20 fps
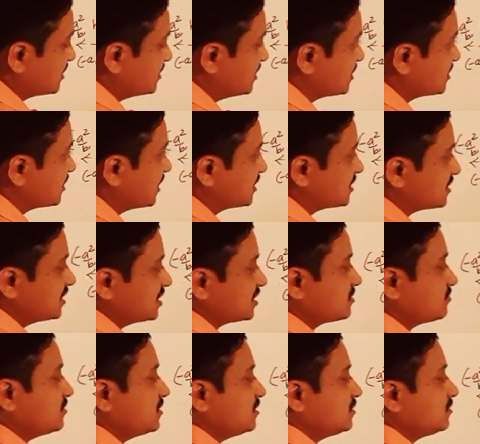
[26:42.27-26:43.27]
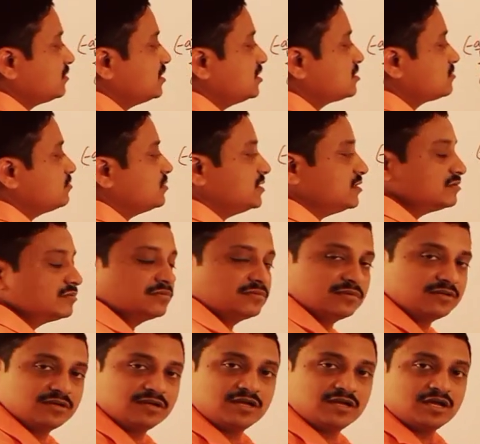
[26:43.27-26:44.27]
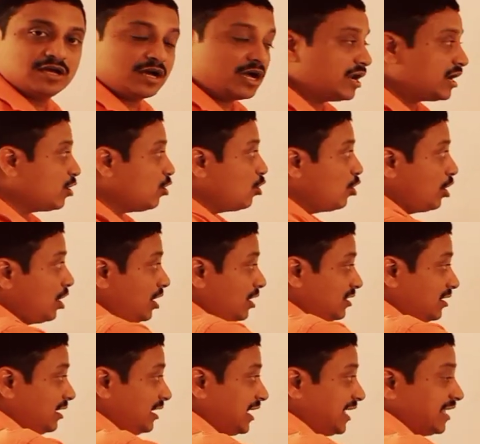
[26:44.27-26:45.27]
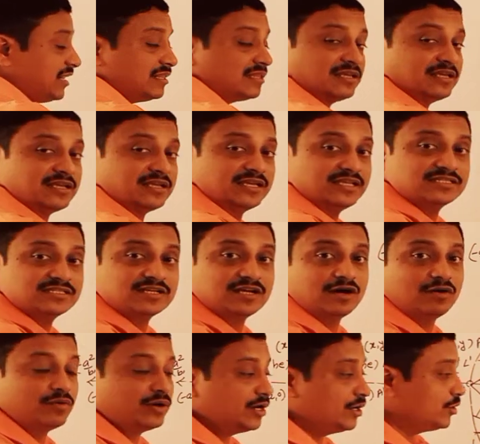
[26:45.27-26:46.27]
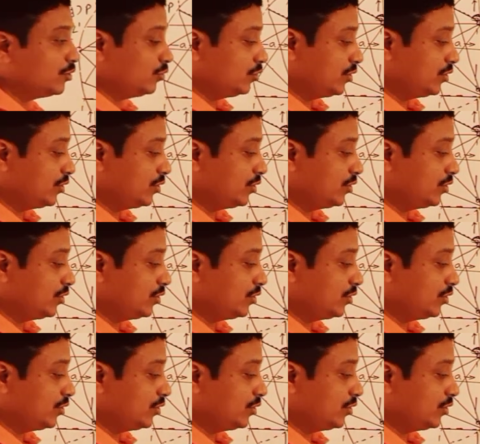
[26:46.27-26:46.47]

dash P, this P. And all the length is covered to